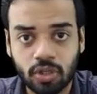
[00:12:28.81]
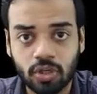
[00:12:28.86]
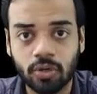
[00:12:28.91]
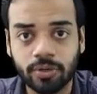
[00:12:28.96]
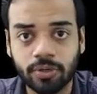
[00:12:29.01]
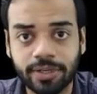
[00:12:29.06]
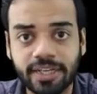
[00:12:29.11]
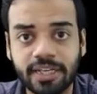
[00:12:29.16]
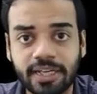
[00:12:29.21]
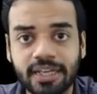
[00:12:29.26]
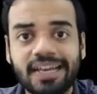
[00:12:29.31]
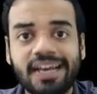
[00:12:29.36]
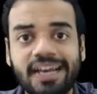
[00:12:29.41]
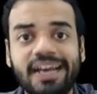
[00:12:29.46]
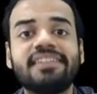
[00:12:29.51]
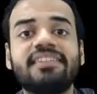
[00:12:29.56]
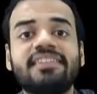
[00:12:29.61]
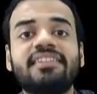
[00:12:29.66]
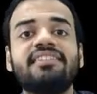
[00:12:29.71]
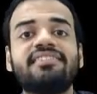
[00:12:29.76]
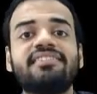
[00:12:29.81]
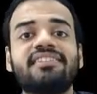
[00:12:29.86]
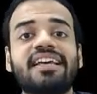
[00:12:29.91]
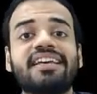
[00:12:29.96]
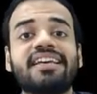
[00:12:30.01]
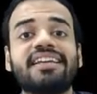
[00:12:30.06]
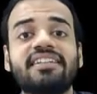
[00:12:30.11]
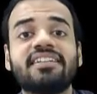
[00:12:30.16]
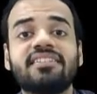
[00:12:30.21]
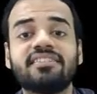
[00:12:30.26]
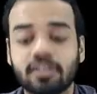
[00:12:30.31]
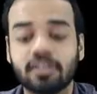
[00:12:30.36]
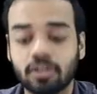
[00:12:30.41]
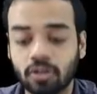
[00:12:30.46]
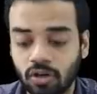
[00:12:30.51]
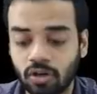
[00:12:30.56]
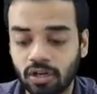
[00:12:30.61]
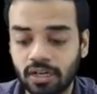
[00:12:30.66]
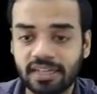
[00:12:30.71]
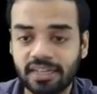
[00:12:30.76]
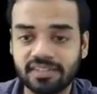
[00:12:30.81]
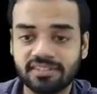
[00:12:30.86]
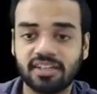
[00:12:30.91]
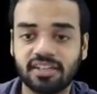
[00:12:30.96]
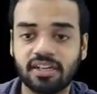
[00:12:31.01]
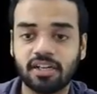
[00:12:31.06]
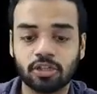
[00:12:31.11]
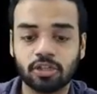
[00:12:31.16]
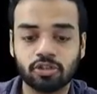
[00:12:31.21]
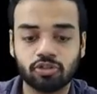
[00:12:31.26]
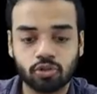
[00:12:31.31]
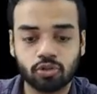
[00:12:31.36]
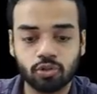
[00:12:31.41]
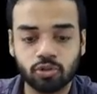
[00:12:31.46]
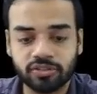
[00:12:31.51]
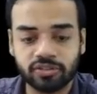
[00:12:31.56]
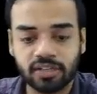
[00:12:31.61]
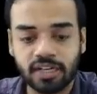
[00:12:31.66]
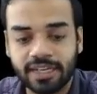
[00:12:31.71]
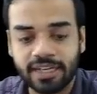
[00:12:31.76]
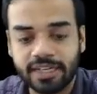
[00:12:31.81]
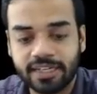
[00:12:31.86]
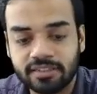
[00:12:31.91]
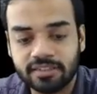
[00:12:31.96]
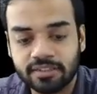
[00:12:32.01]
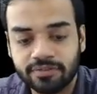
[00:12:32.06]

Okay, and these lichens are called as crustose lichens.